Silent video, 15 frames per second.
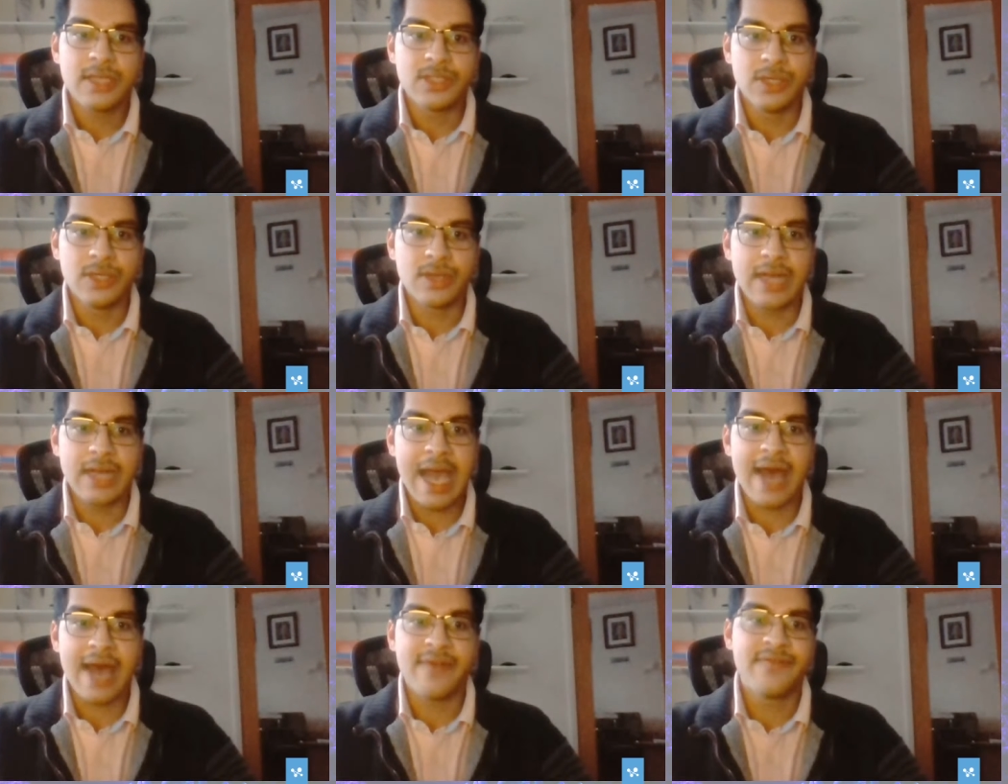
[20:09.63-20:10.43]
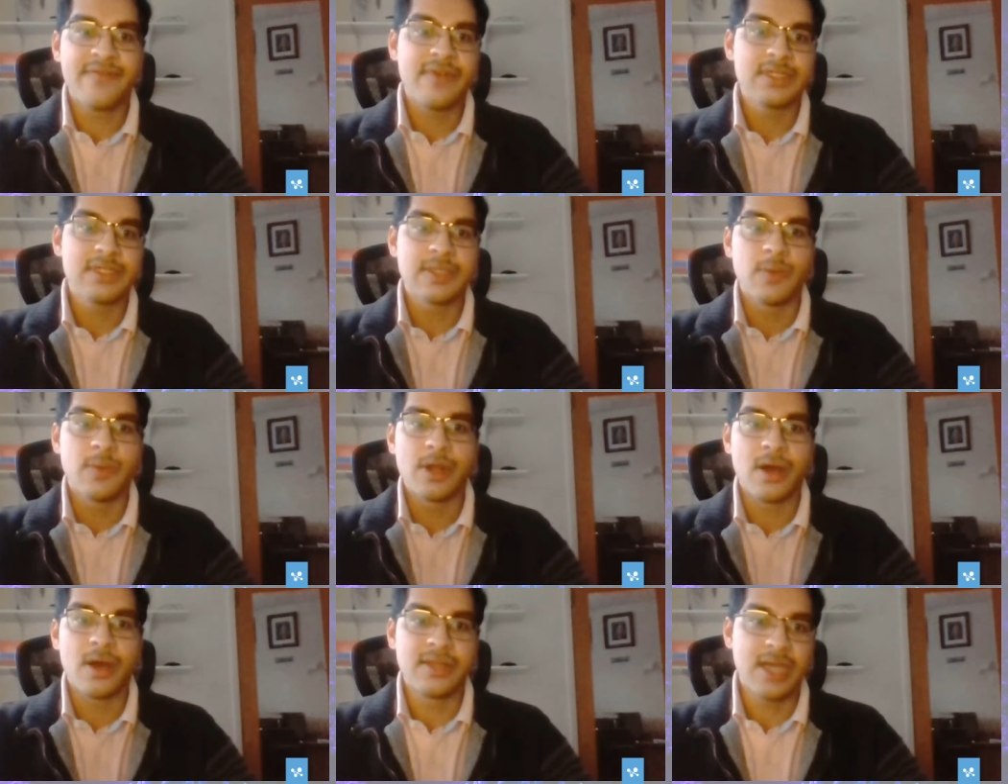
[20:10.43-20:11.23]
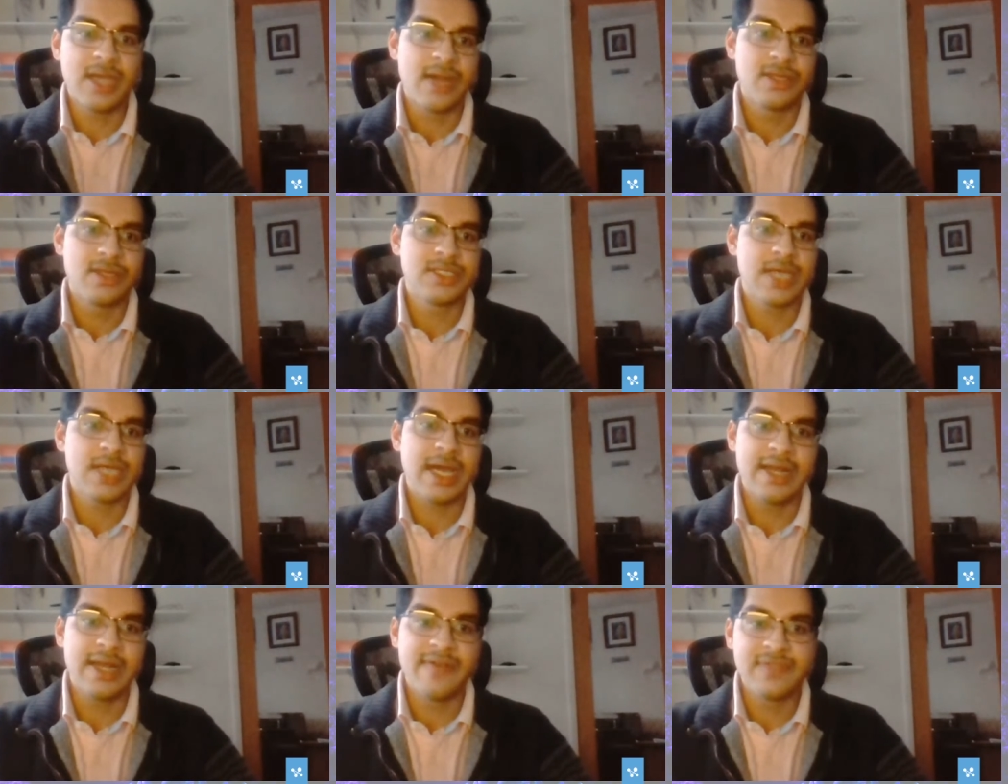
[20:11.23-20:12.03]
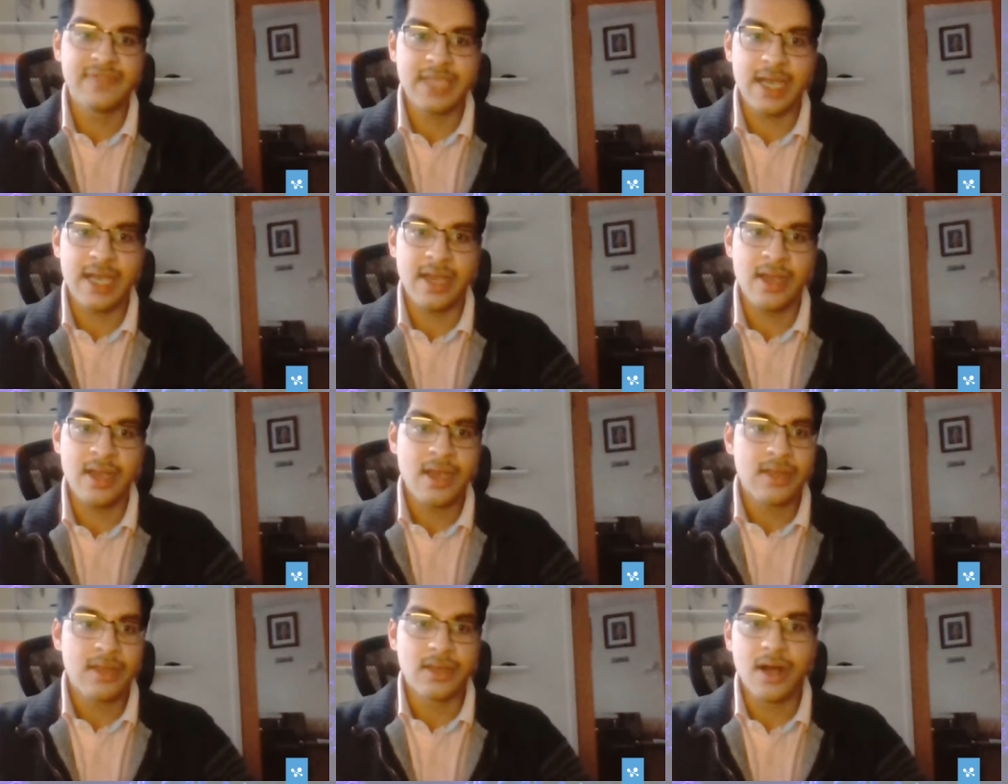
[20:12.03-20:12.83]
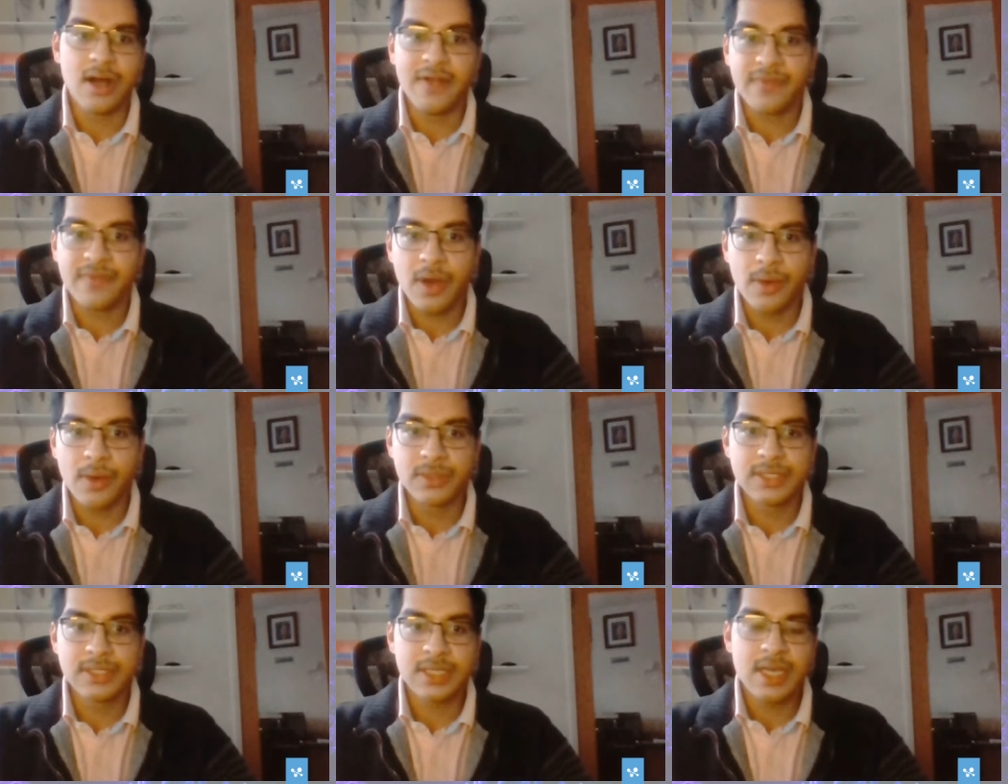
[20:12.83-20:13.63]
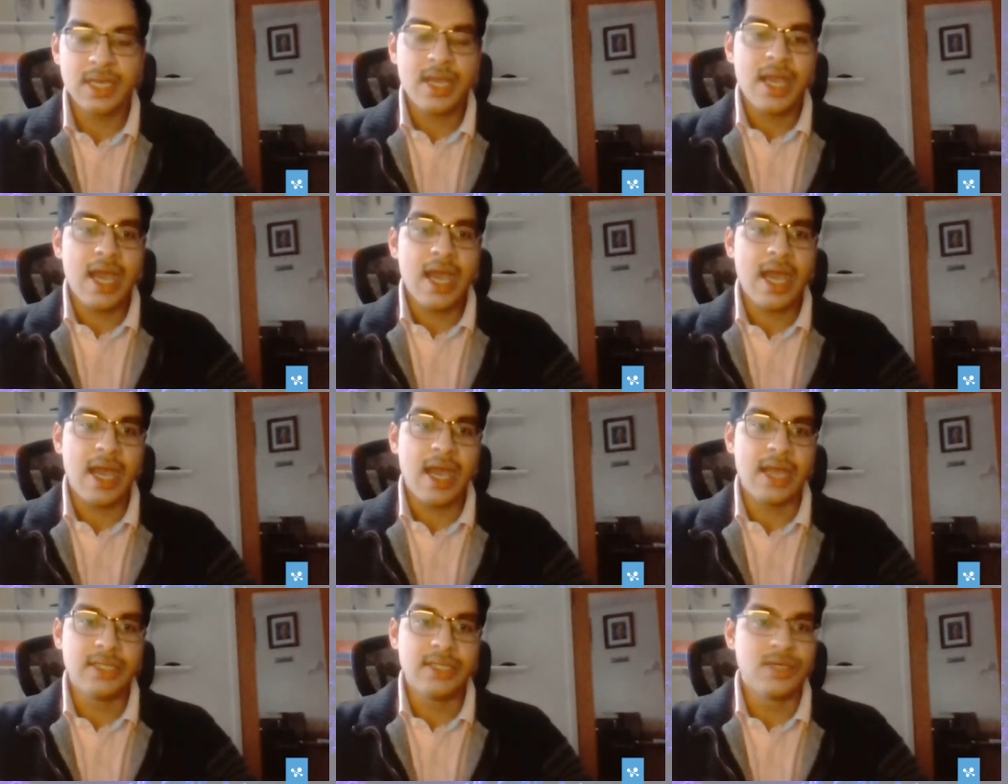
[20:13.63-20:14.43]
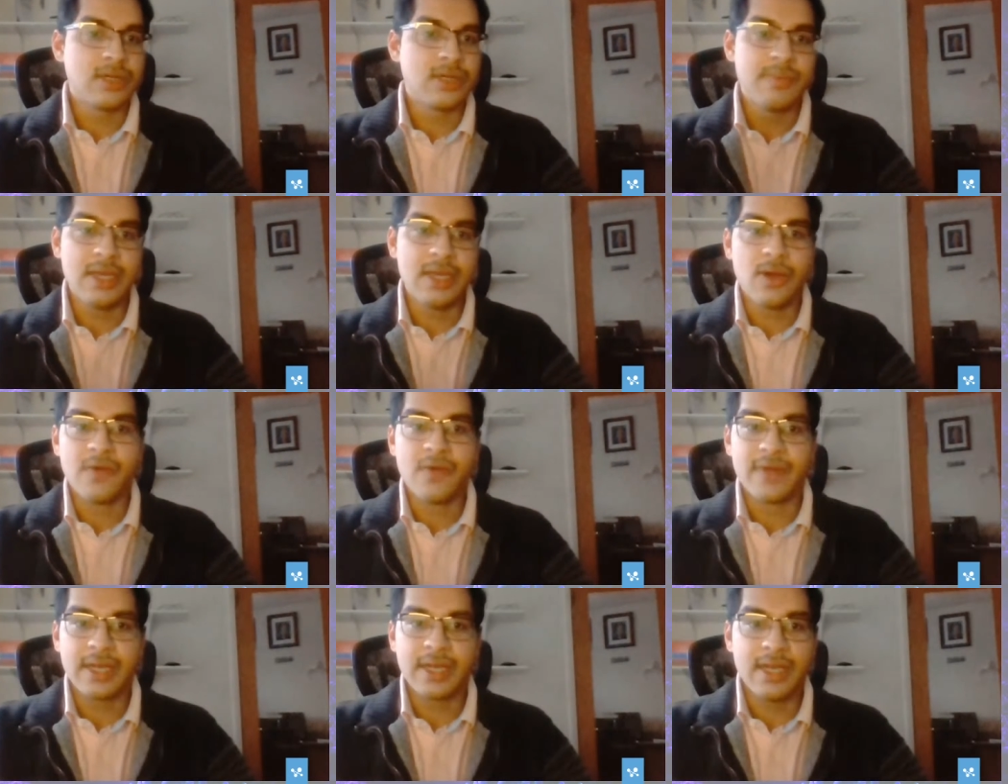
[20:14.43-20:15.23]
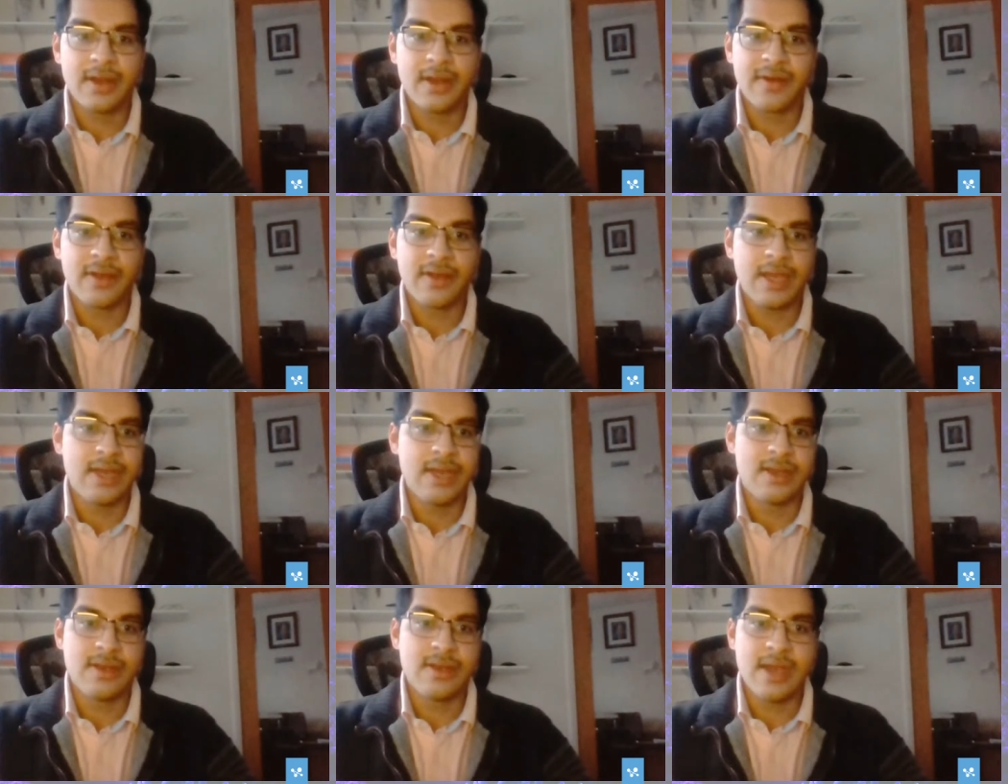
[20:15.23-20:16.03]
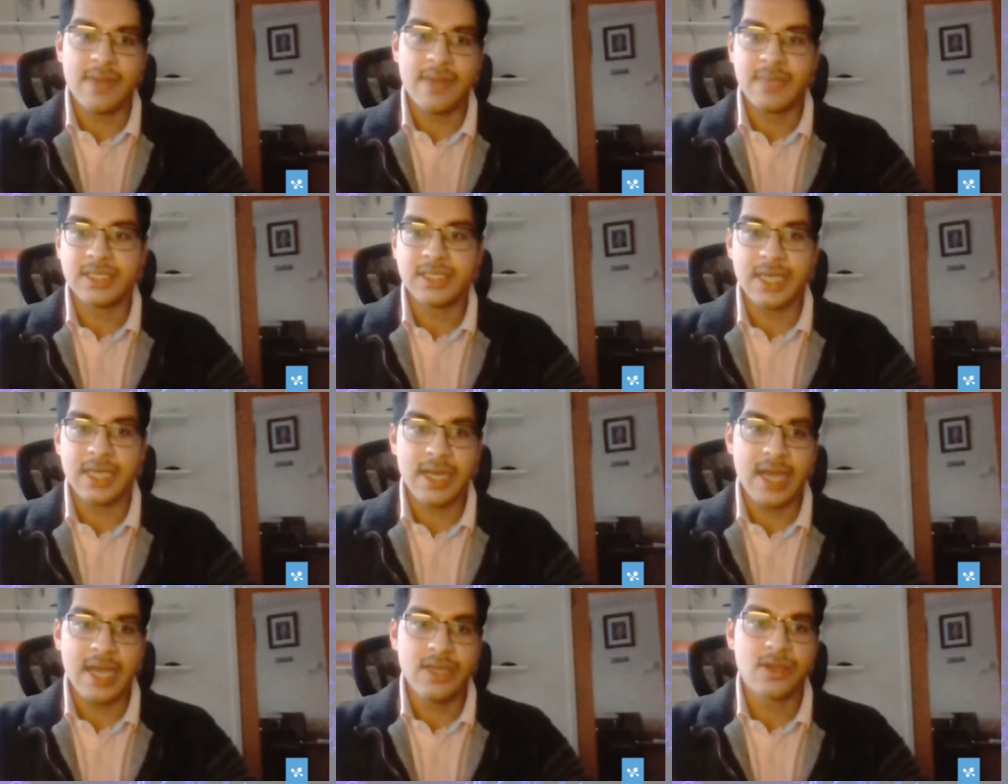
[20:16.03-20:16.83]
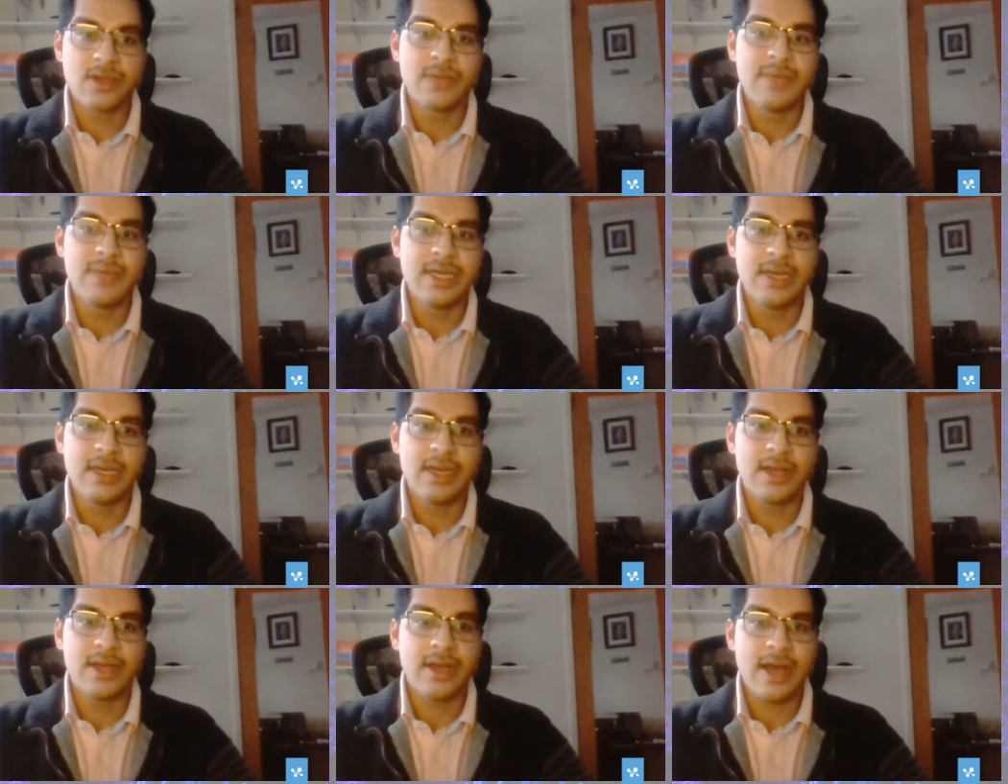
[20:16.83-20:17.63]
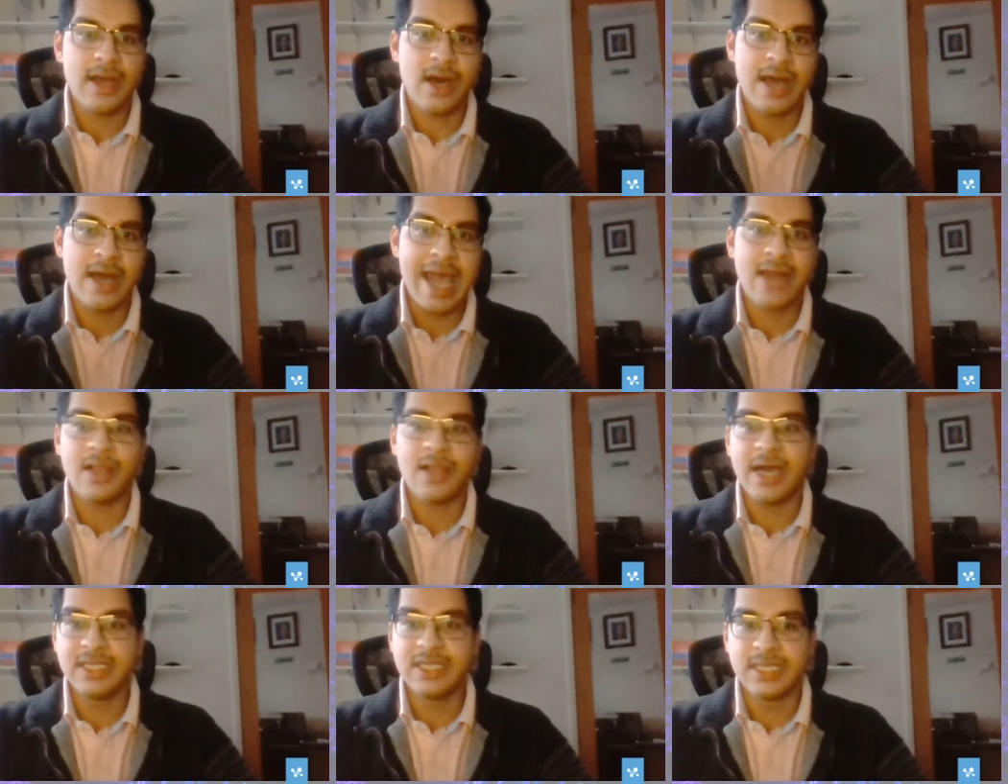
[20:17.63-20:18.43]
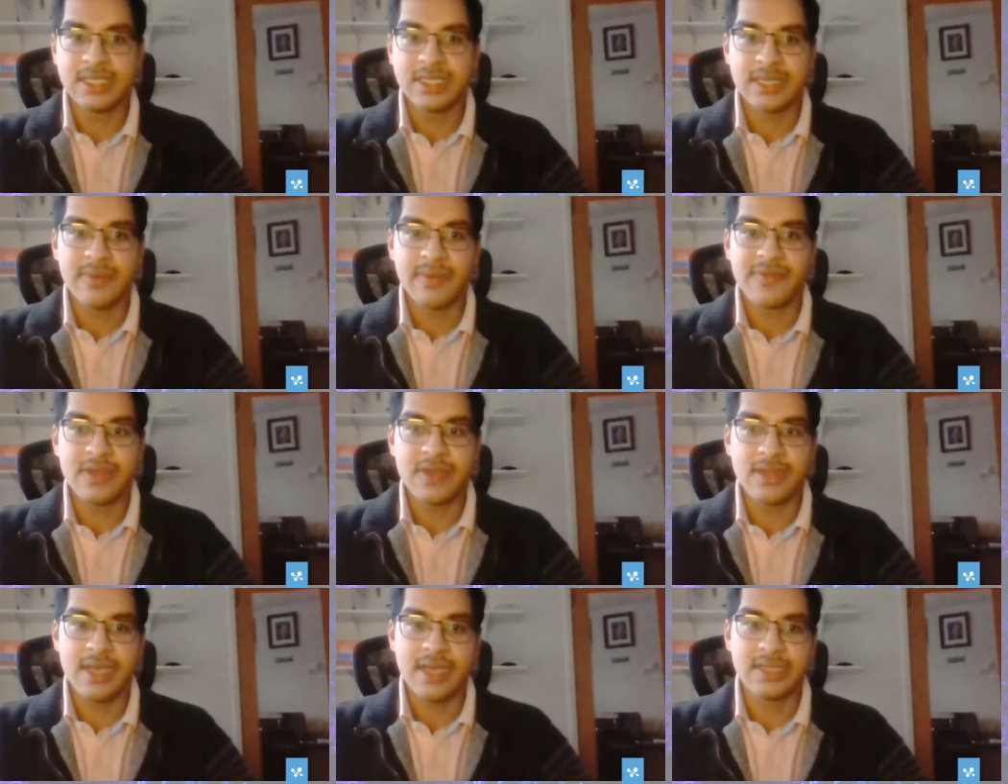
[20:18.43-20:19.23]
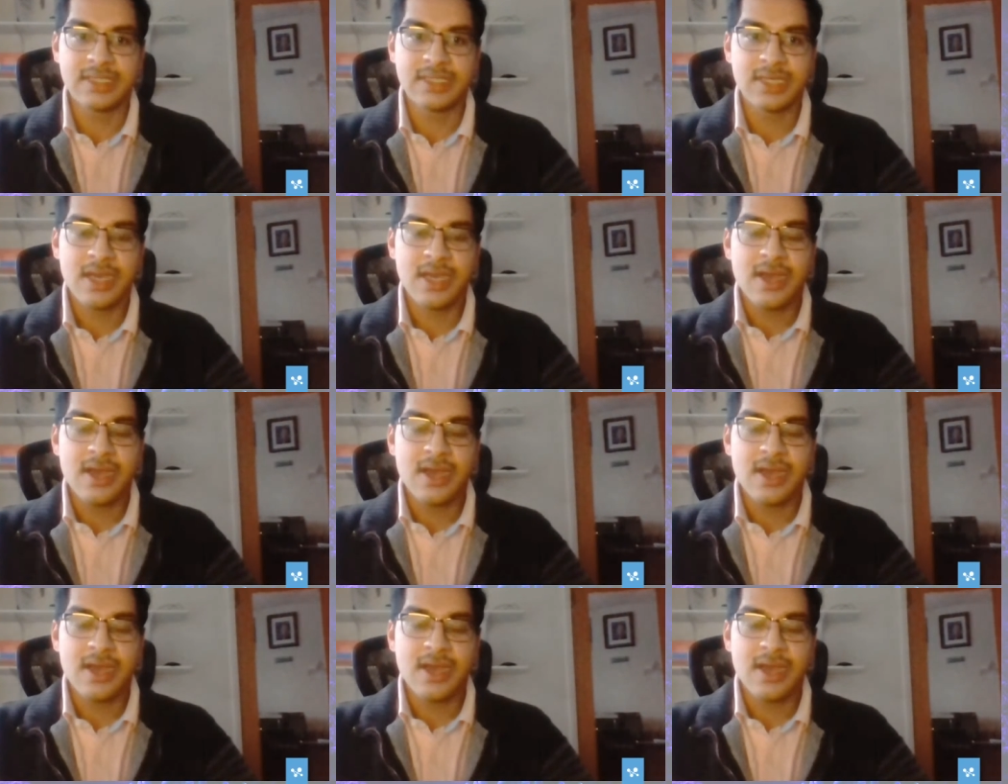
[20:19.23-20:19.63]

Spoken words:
You can have someone on the other side of, say, the Gulf Coast, and you could be over here in Edmonton, and you could be analyzing some of the things